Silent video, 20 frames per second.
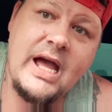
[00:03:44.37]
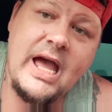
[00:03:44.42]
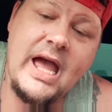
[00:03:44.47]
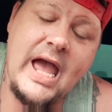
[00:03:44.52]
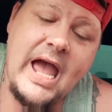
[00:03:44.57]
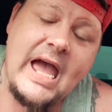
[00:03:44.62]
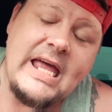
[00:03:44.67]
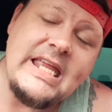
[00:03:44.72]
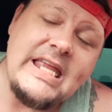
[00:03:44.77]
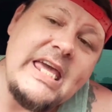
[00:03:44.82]

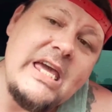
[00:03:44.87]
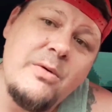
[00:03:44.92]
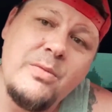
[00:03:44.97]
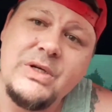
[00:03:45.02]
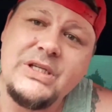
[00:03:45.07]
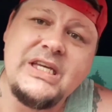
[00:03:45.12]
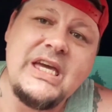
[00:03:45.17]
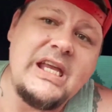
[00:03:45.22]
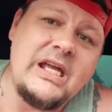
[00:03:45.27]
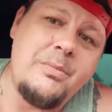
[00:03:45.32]
and he was
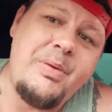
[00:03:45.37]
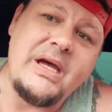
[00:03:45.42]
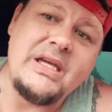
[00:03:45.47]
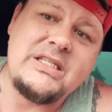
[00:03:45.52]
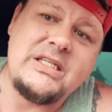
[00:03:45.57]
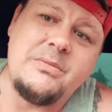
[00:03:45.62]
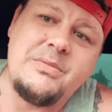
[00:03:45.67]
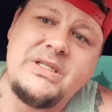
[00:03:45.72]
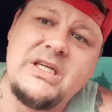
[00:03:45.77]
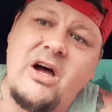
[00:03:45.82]
getting pissed
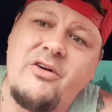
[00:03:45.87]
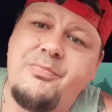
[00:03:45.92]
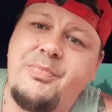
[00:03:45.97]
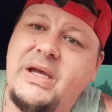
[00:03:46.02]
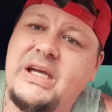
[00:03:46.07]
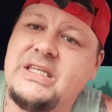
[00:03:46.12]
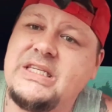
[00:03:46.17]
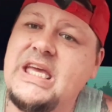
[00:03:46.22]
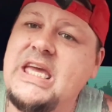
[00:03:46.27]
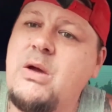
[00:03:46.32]
himself
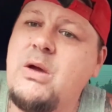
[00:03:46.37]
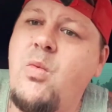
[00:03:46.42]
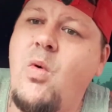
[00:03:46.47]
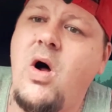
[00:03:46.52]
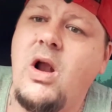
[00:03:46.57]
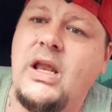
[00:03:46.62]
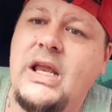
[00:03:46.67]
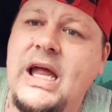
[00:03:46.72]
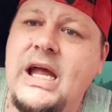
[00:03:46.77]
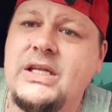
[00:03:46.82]
because he
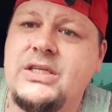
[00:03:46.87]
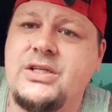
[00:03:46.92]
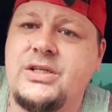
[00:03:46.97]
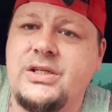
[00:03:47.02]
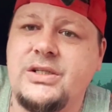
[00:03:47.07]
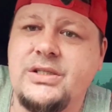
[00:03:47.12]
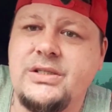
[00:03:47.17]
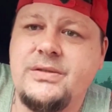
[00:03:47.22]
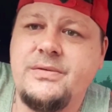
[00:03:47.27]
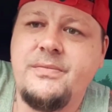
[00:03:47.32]
wanted
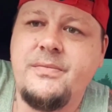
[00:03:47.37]
answers.